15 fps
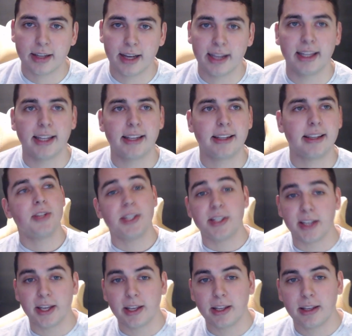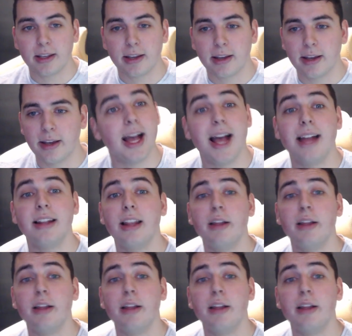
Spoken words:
I like GTA, and I